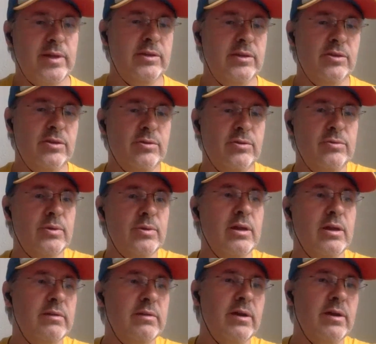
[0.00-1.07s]
EU
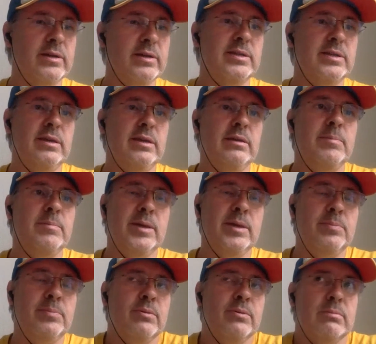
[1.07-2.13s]
kind of IT
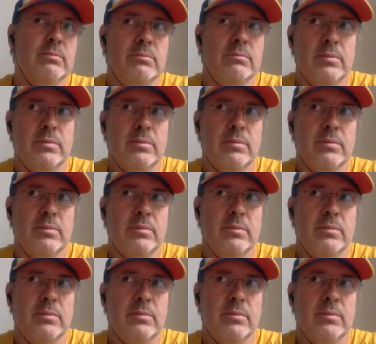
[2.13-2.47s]
people.